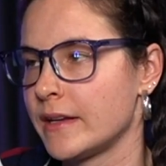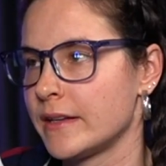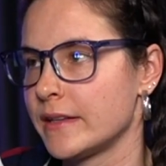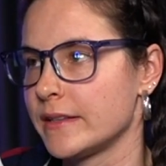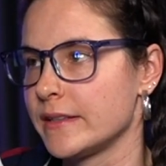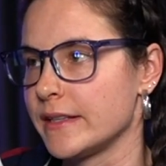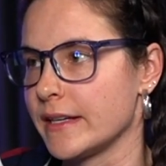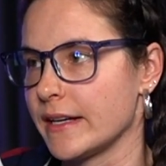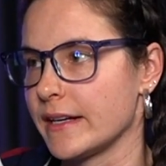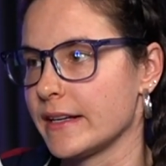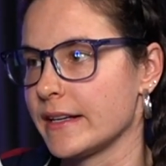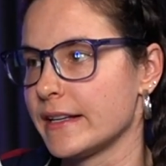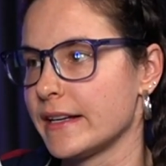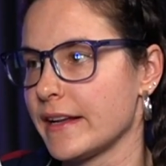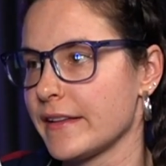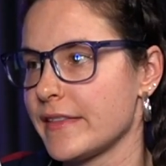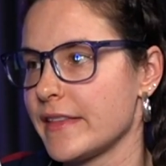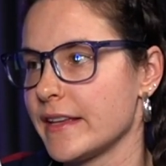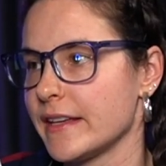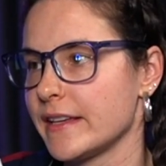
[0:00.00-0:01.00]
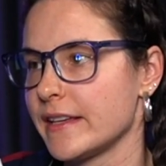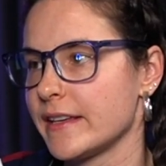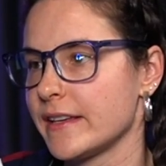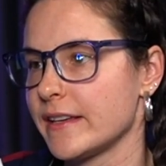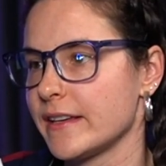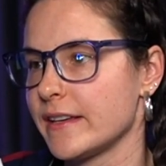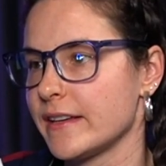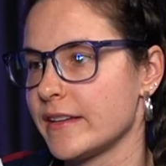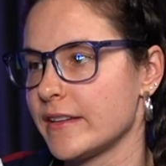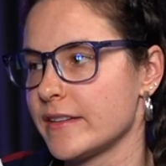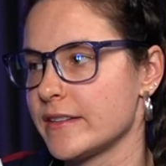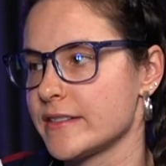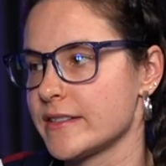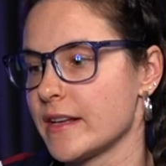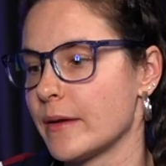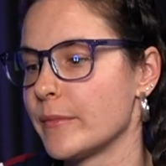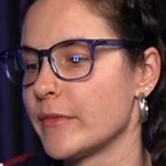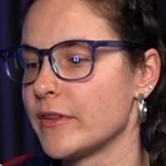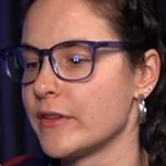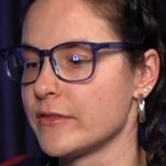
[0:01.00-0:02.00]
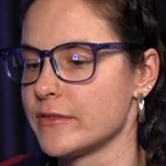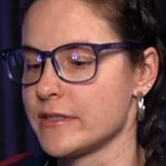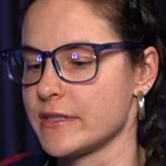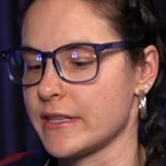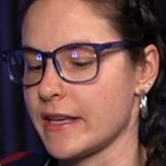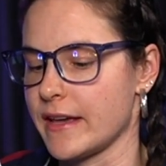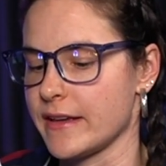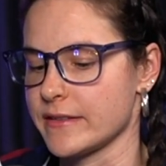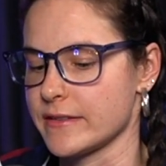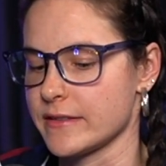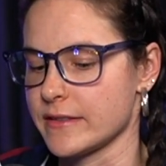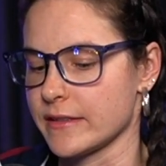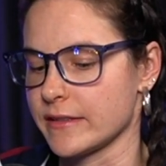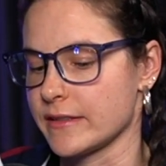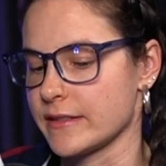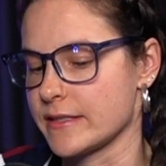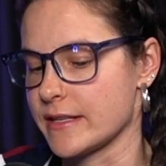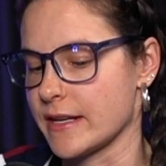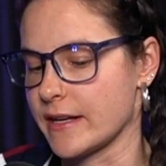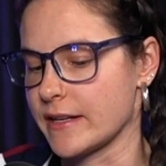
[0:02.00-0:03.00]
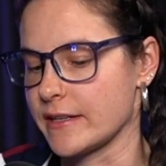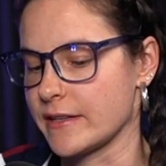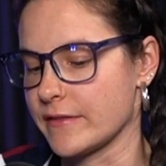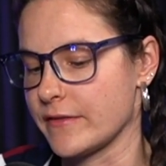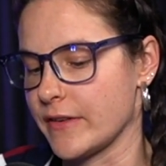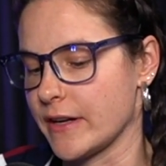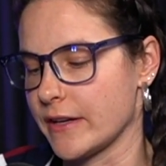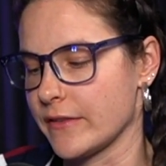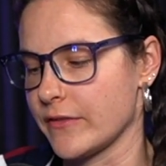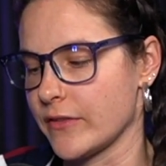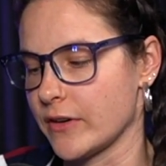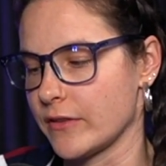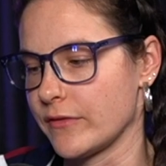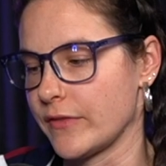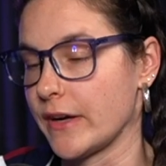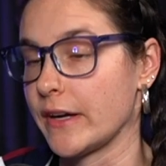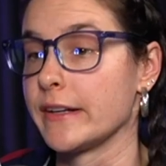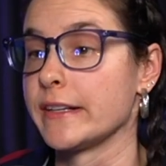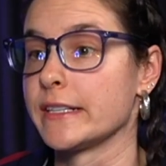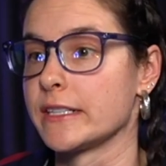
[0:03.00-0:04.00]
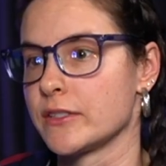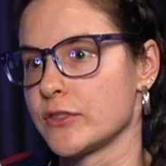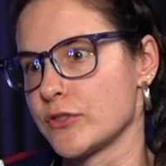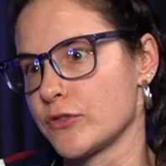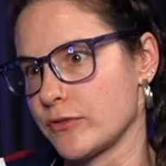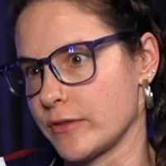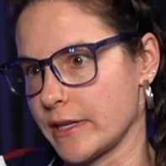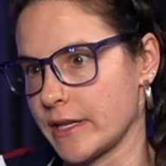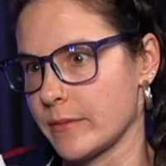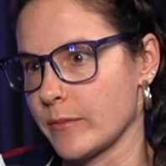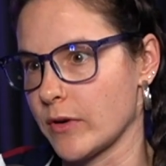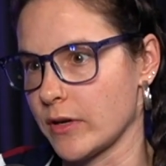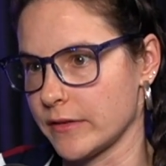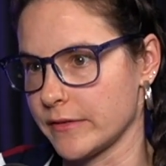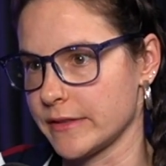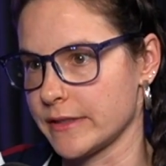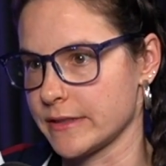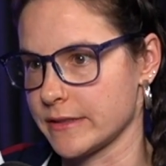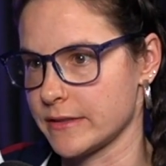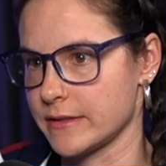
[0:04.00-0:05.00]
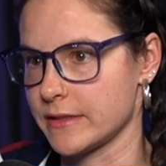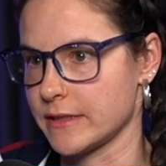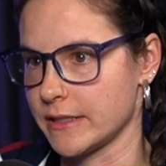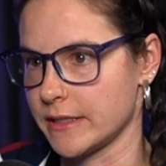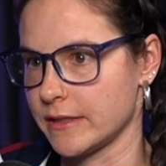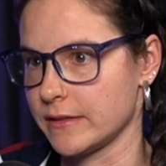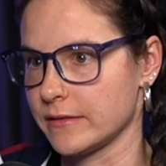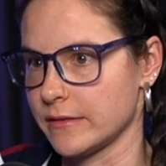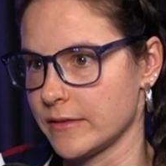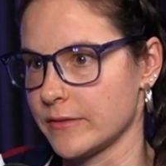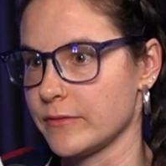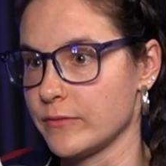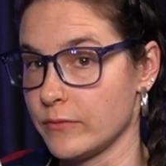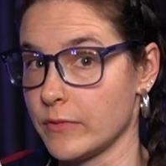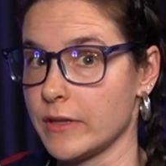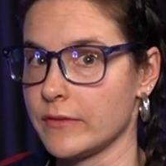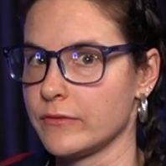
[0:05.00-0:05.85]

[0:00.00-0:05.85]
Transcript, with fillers: Yeah, and I think eh, some of those cases, like the Daddy of Five, are very extreme, obviously, of, mm-hmm.